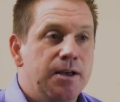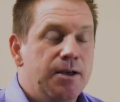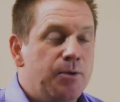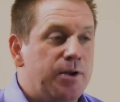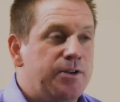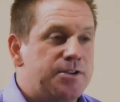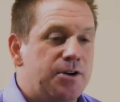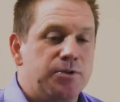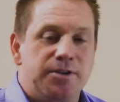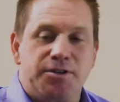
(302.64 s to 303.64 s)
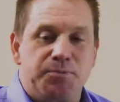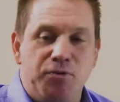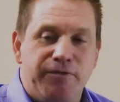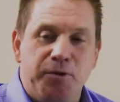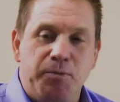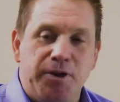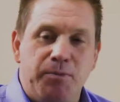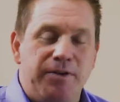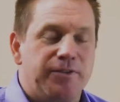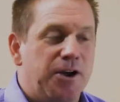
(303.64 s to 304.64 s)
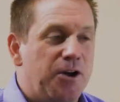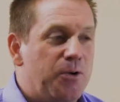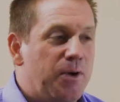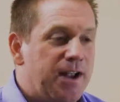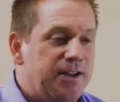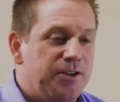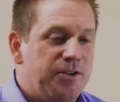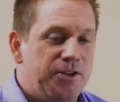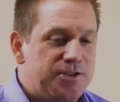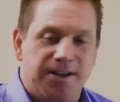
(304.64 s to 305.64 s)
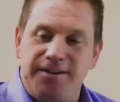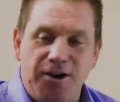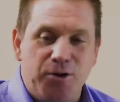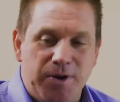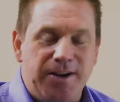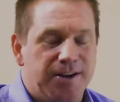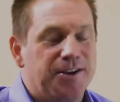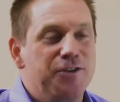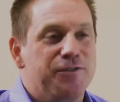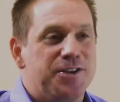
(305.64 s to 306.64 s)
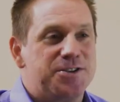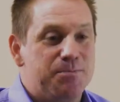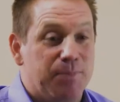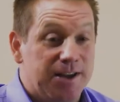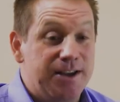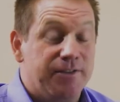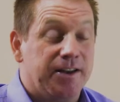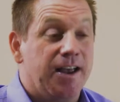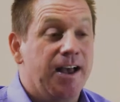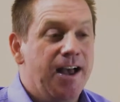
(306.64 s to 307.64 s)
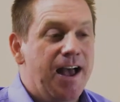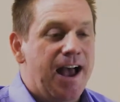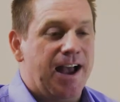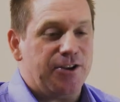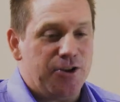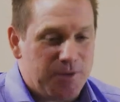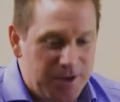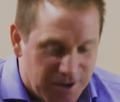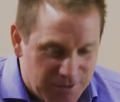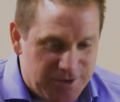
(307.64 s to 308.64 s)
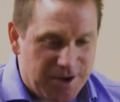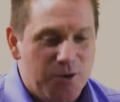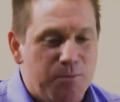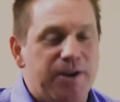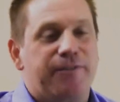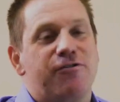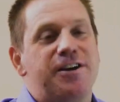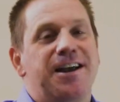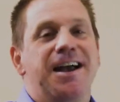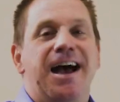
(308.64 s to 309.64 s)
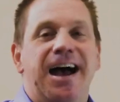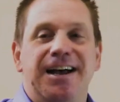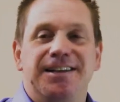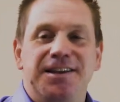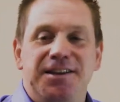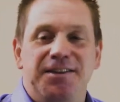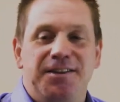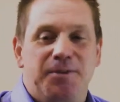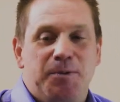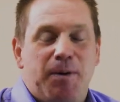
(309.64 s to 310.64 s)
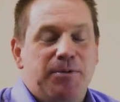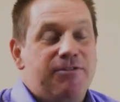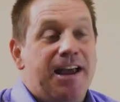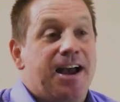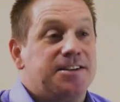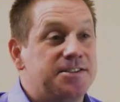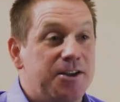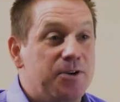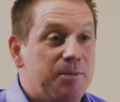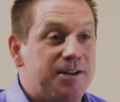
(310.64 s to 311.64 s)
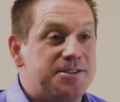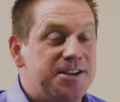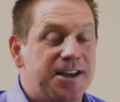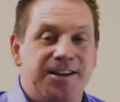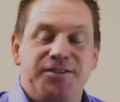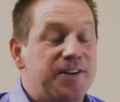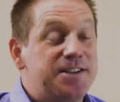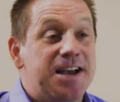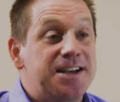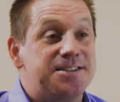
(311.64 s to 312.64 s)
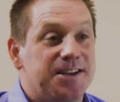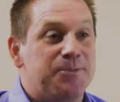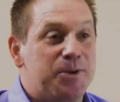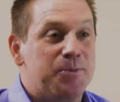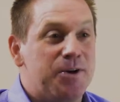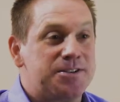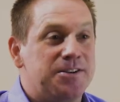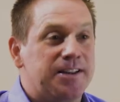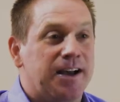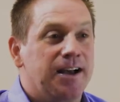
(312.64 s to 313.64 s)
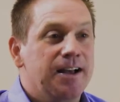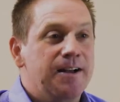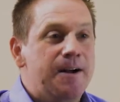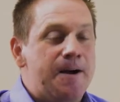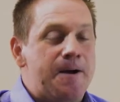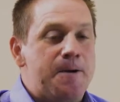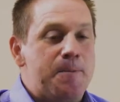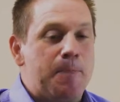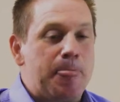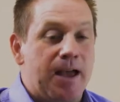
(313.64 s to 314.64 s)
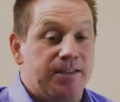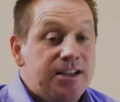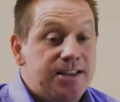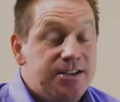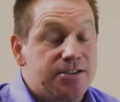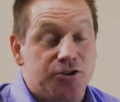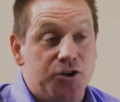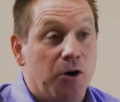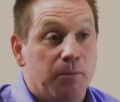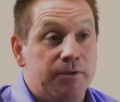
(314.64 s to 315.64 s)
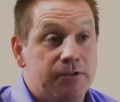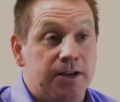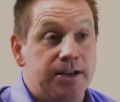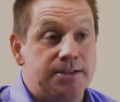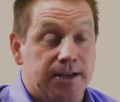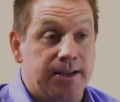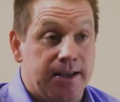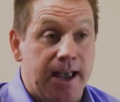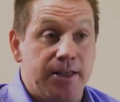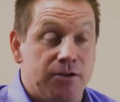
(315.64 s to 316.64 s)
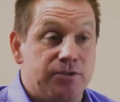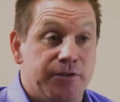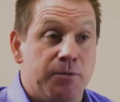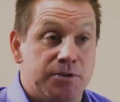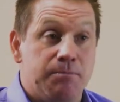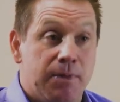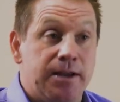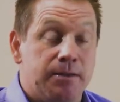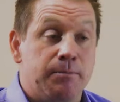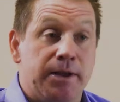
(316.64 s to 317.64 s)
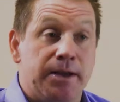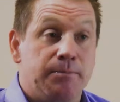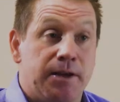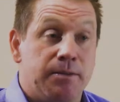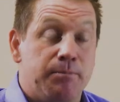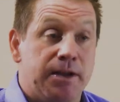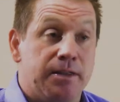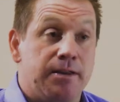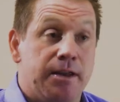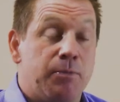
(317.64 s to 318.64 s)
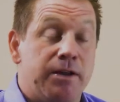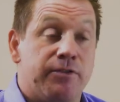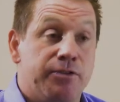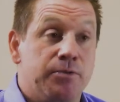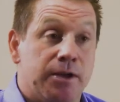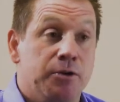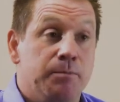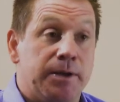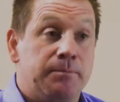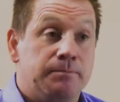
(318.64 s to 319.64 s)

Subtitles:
When you're told it's a small film and no one will ever go, and you say, no, we're going to go for this and believe in it, and you go big for it, and then the public reacts and they all come out and see it, and it's fantastic when it works like that. And that's the job, really, is to get those films and make them bigger than anyone ever thought they could be.